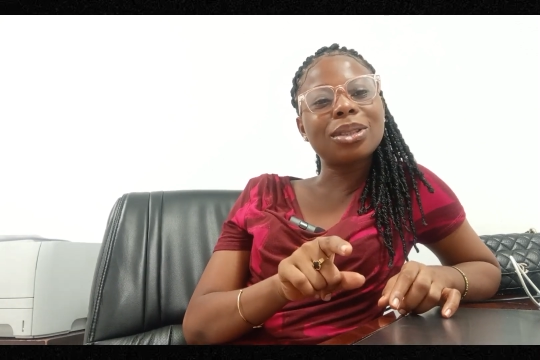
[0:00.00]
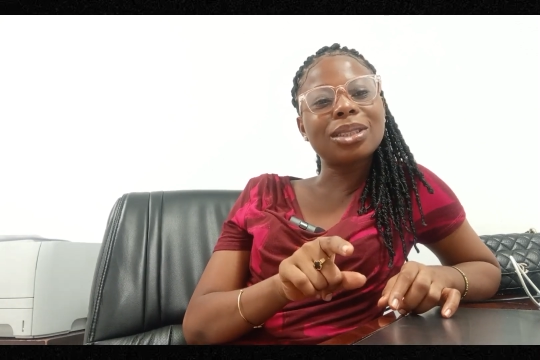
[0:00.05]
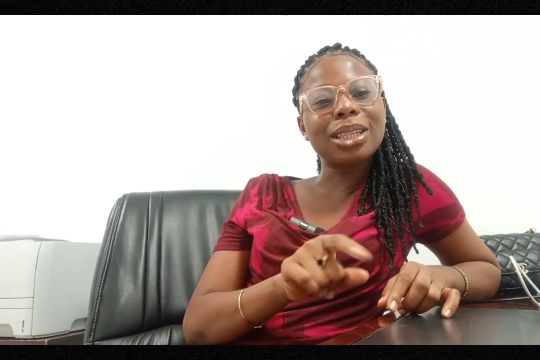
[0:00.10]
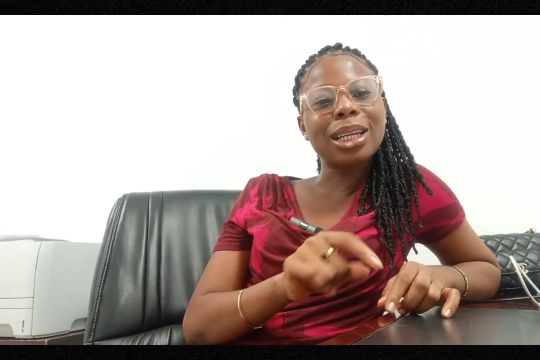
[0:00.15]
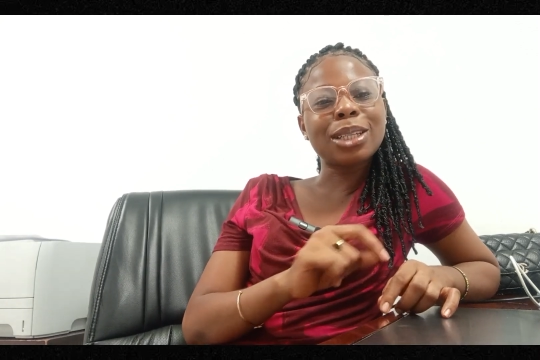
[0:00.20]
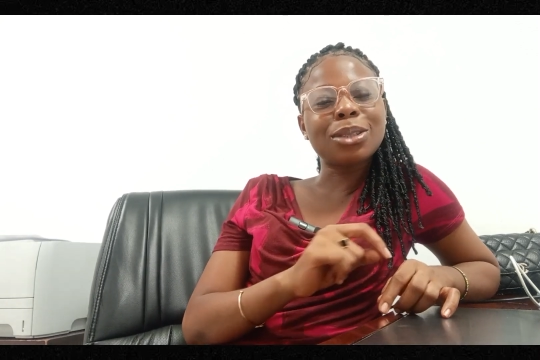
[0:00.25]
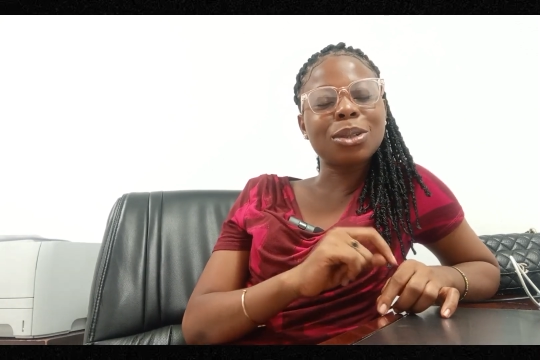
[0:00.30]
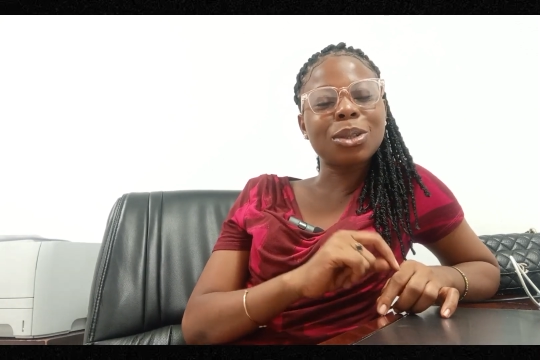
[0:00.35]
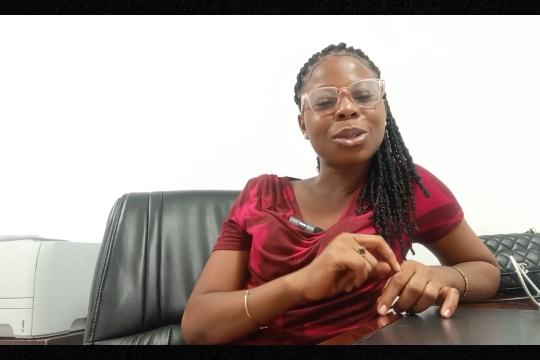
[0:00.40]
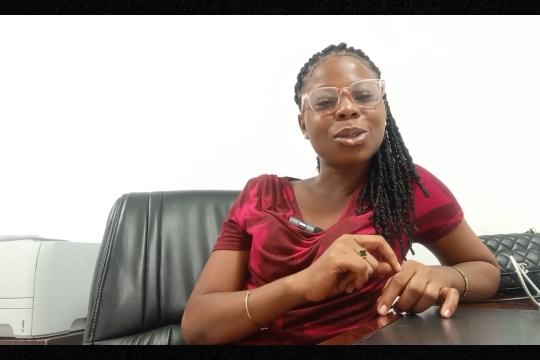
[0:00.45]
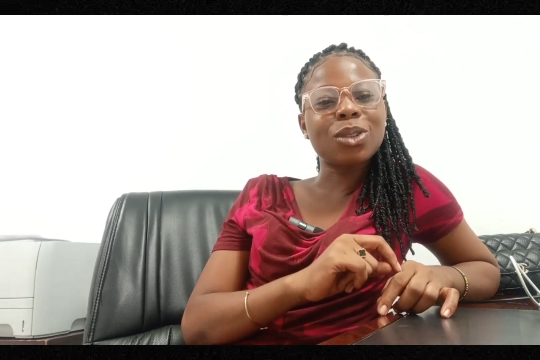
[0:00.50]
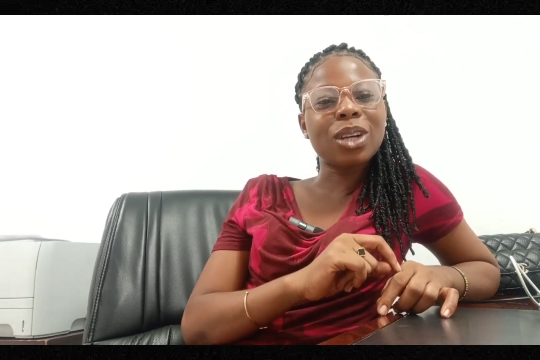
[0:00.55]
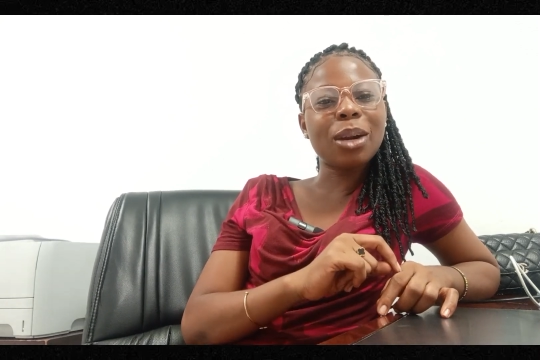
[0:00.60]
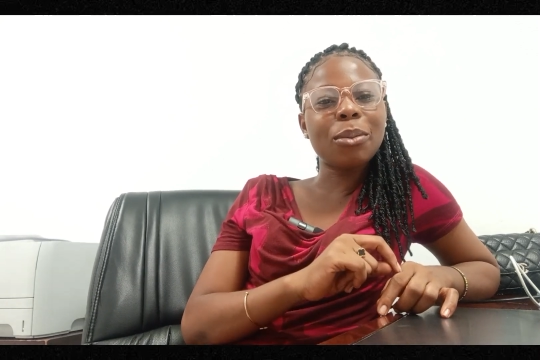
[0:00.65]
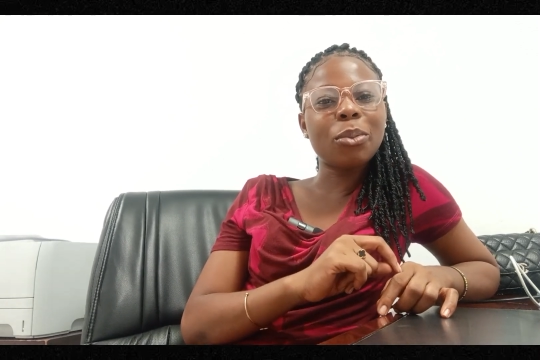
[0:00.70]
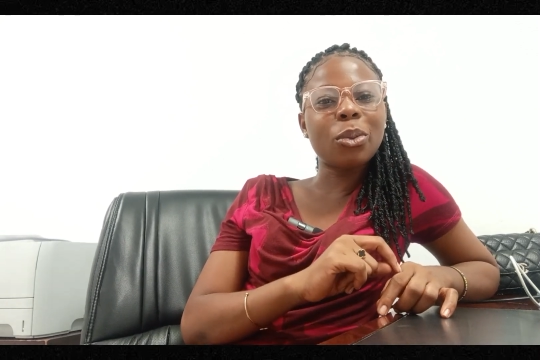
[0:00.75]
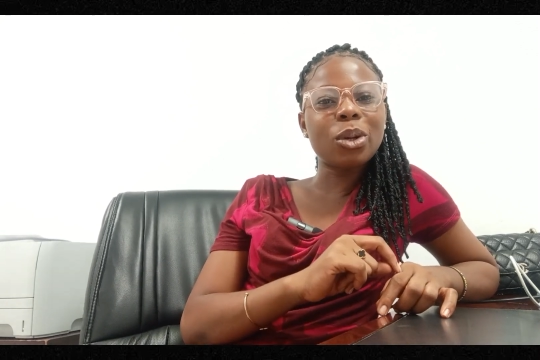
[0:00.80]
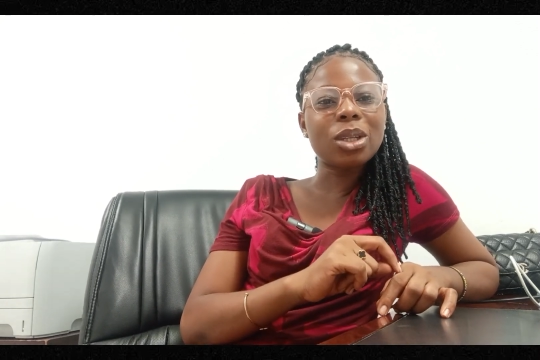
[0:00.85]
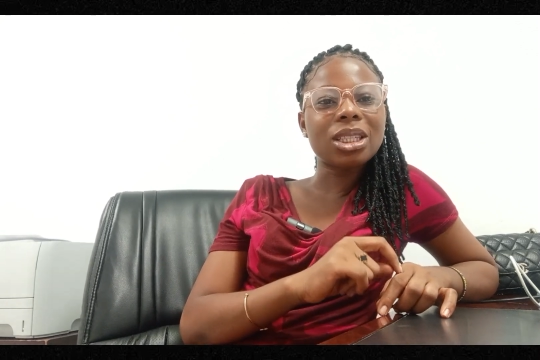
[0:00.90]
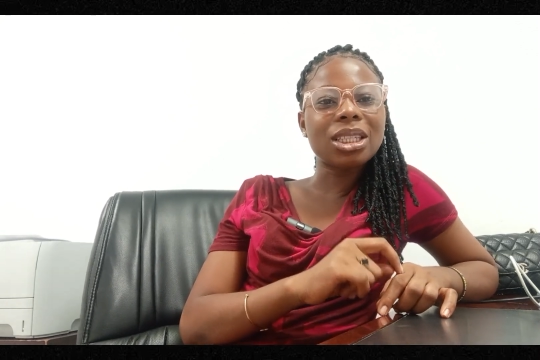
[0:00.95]
on that
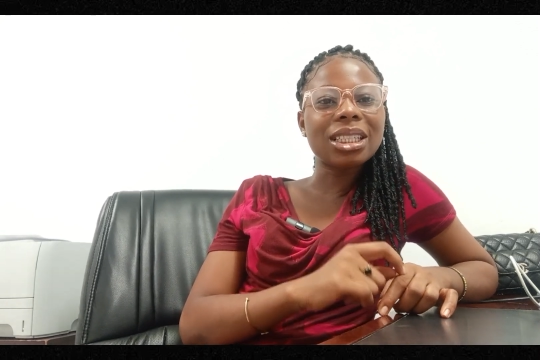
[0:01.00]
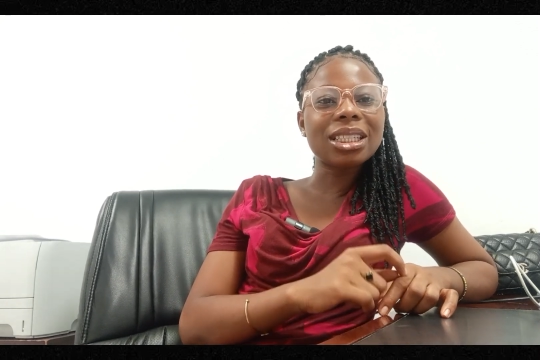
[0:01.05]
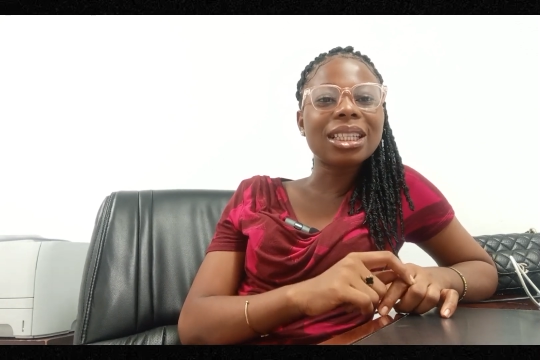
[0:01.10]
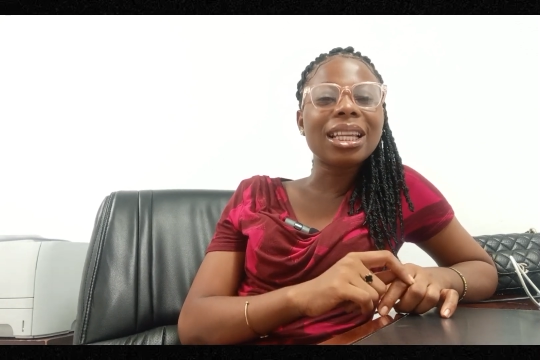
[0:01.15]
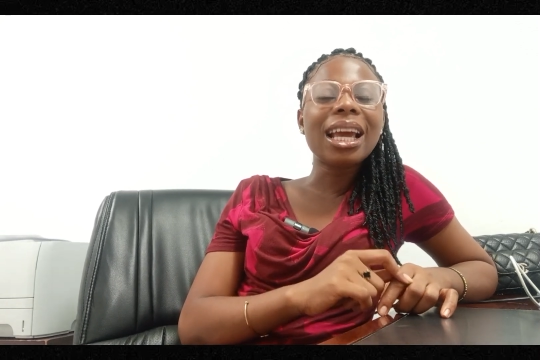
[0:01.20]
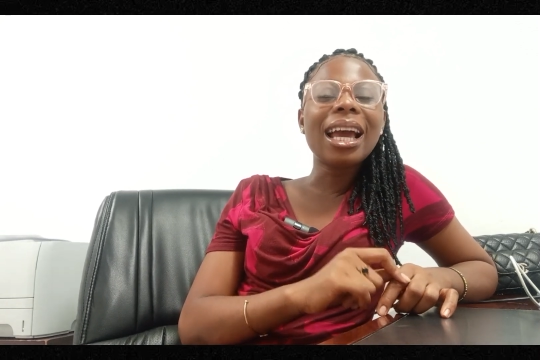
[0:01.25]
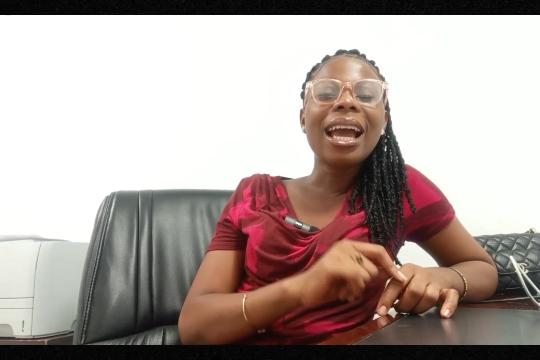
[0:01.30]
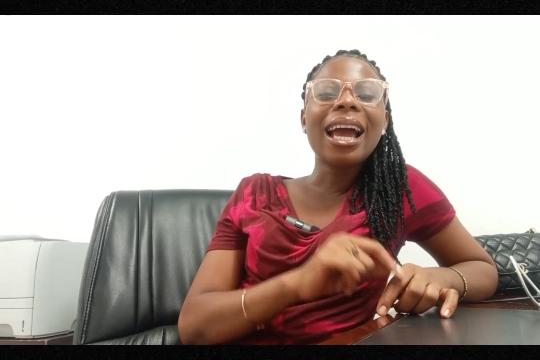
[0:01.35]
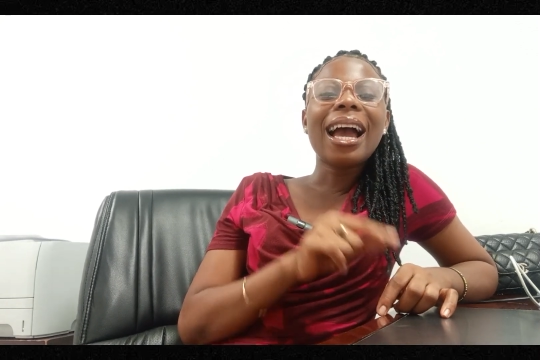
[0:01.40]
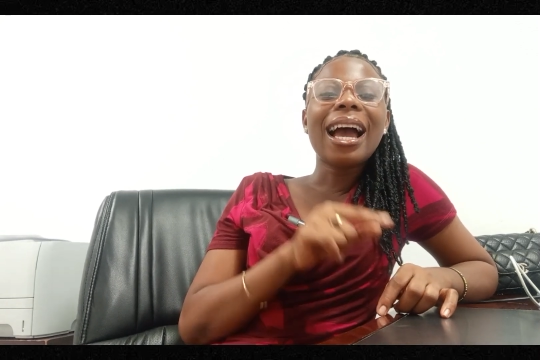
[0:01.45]
subscribe button